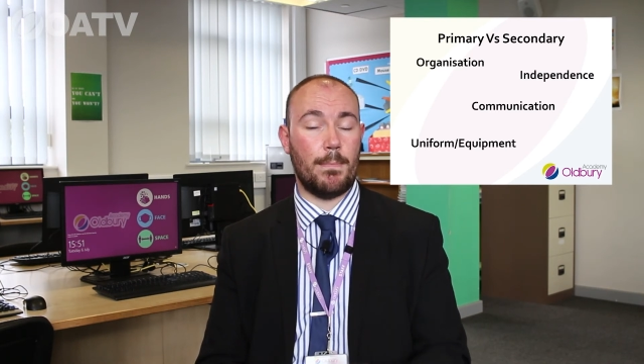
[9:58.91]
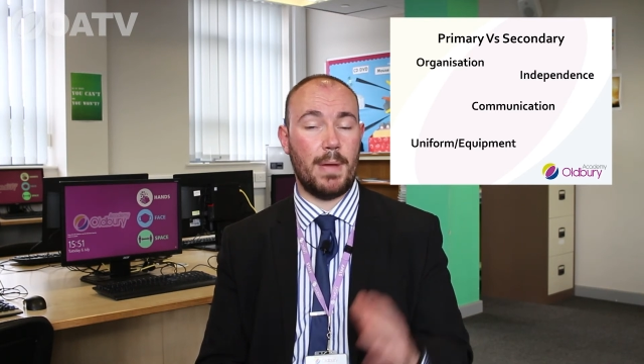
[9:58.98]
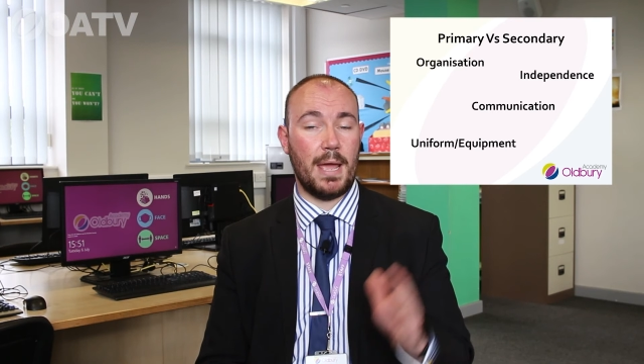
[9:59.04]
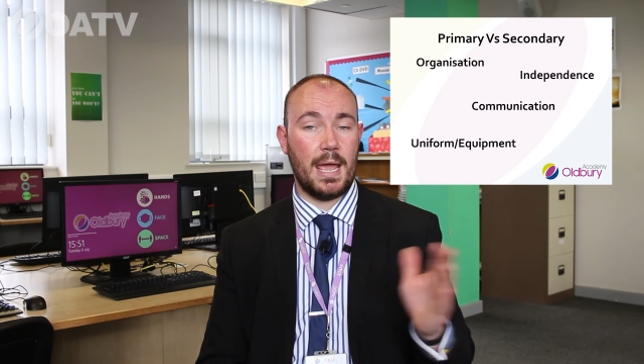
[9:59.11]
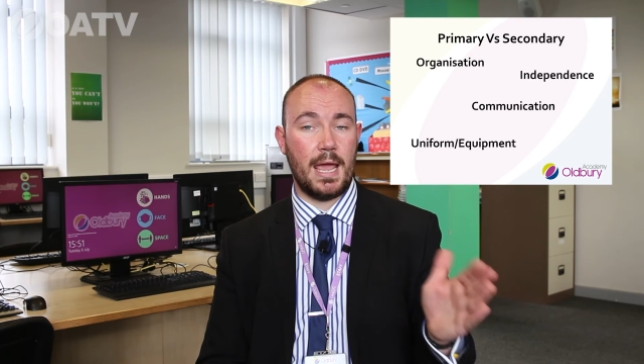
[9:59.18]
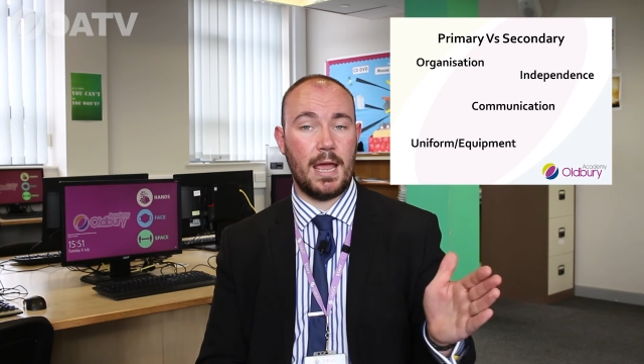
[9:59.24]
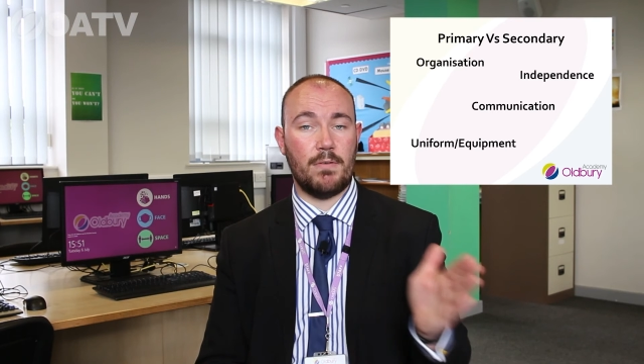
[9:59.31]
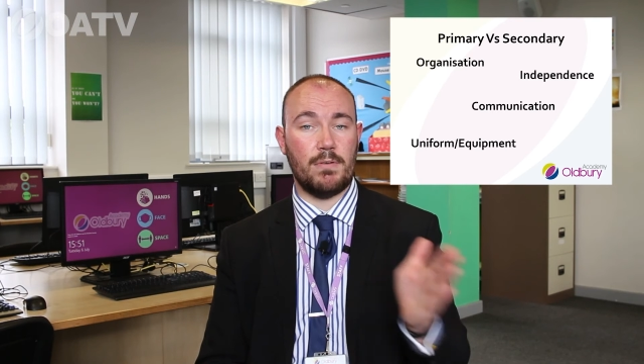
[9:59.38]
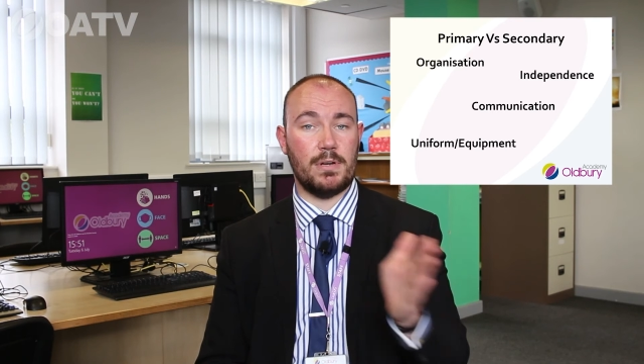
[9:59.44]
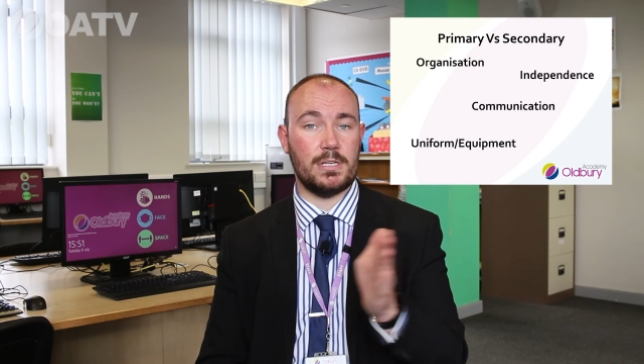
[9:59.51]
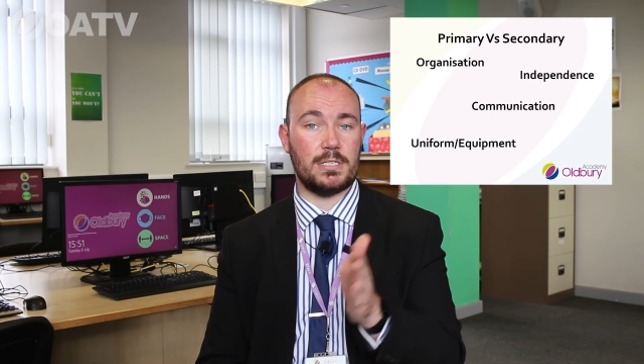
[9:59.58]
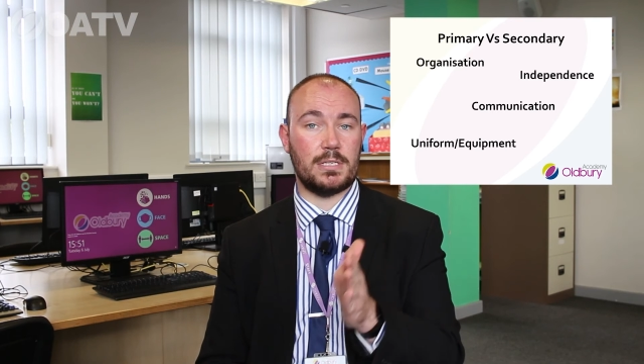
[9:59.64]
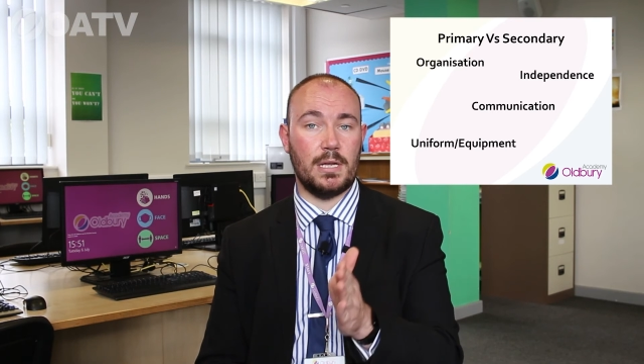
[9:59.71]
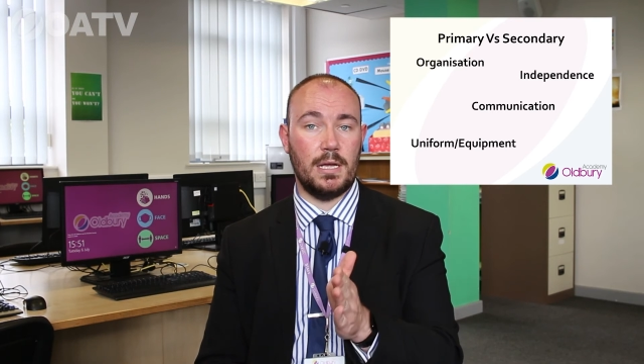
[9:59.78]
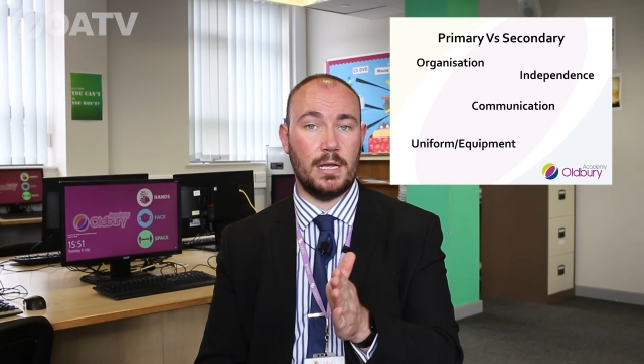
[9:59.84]

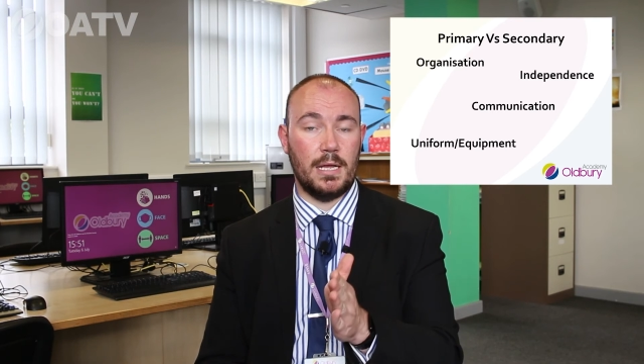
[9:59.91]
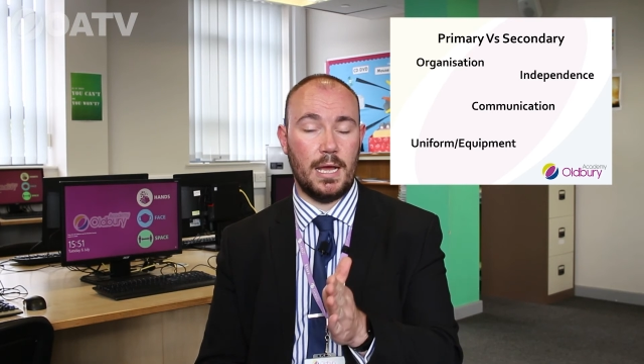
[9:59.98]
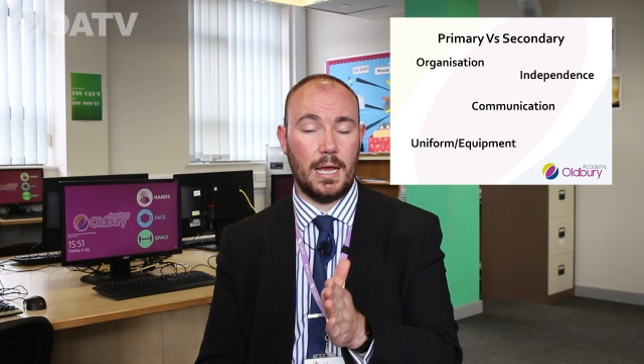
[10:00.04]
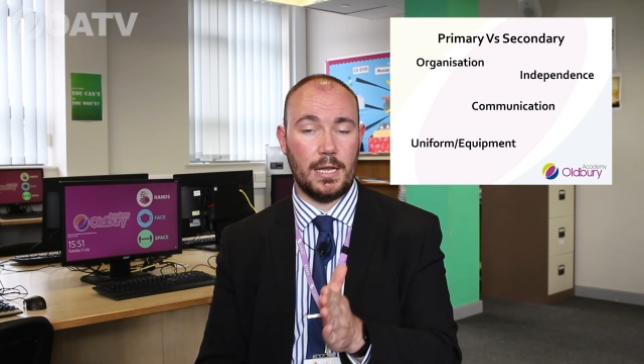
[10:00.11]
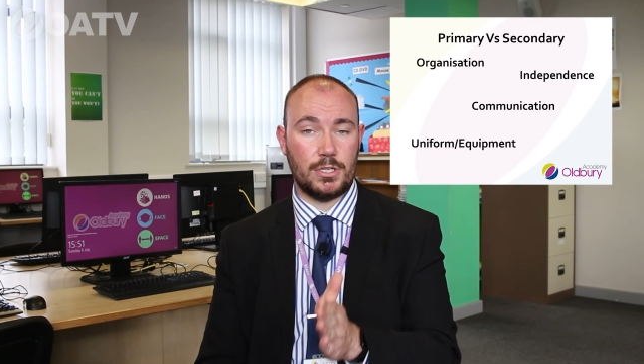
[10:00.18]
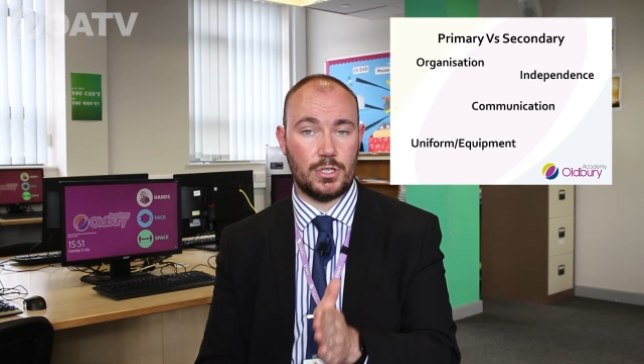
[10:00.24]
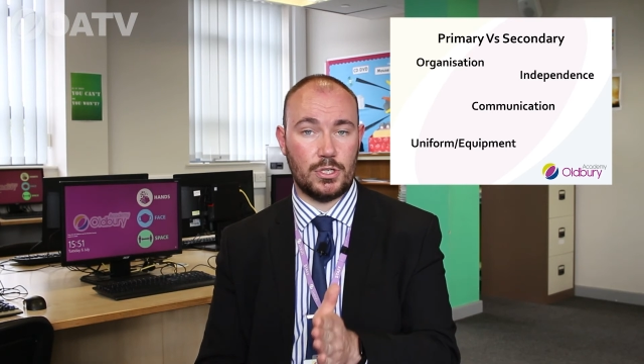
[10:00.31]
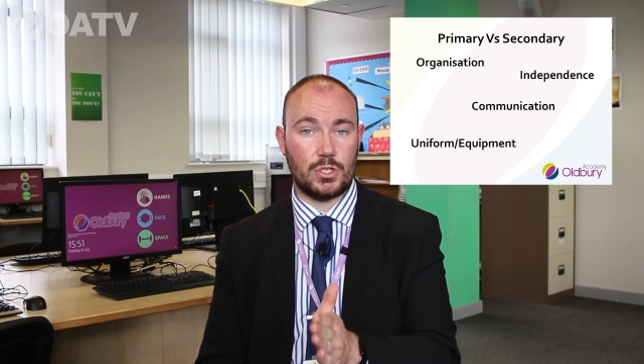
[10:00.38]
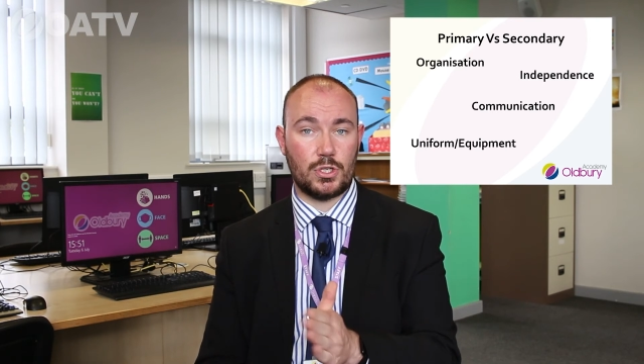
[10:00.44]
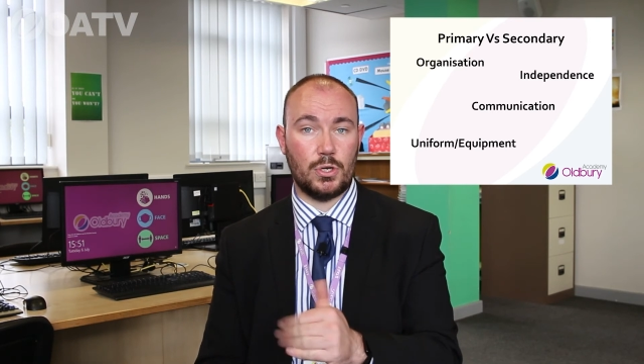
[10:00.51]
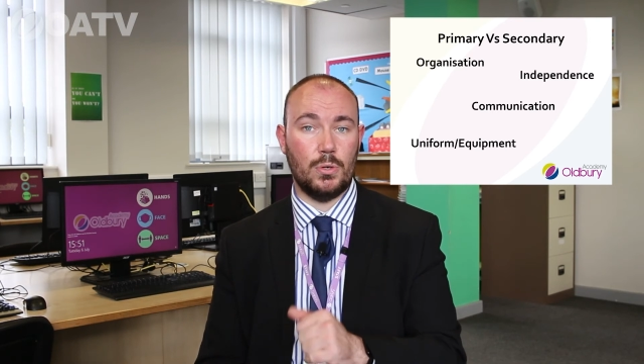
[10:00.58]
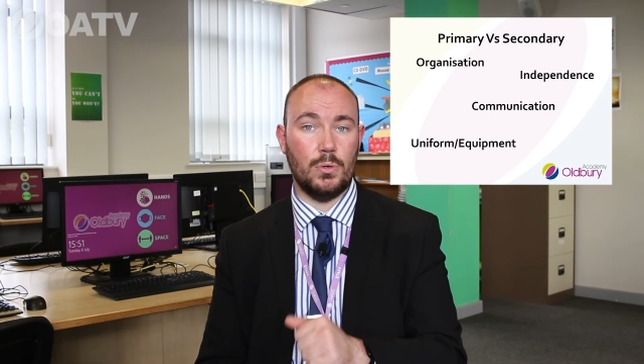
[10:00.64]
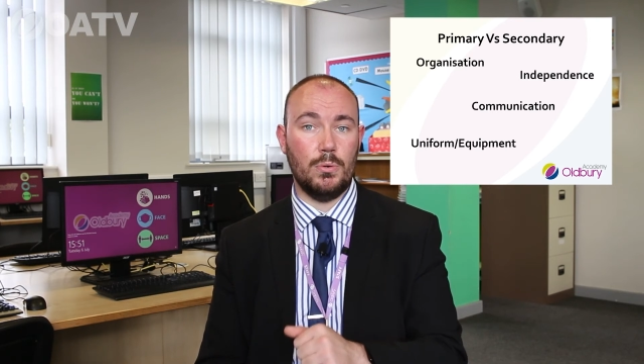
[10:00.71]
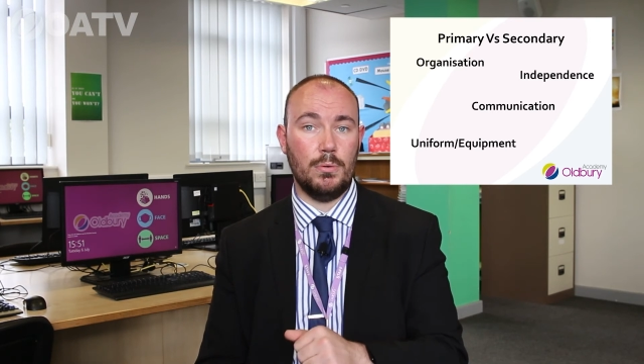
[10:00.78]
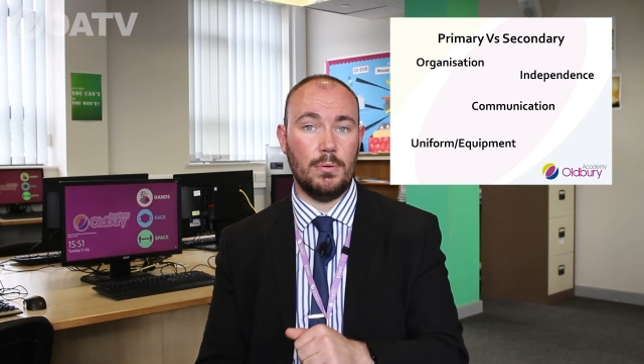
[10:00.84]
parents to
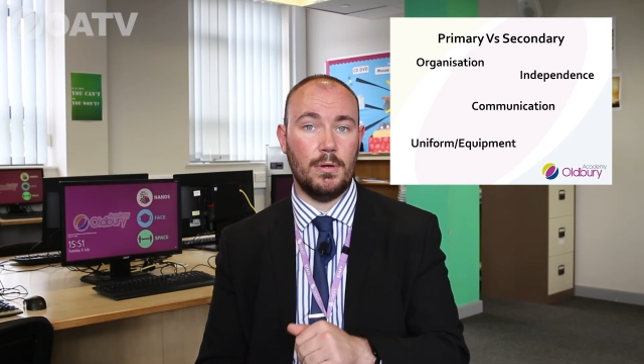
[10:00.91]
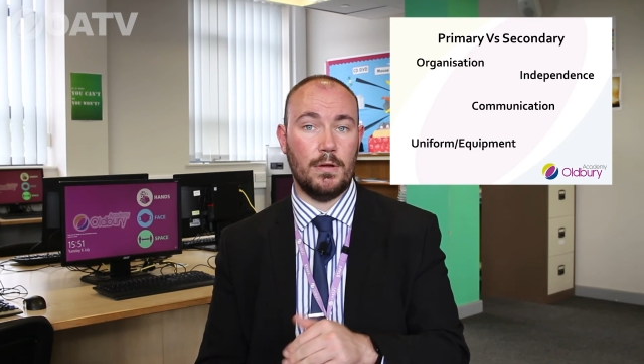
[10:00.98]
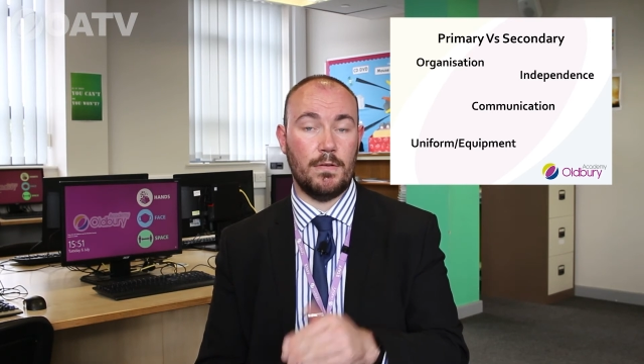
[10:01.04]
school,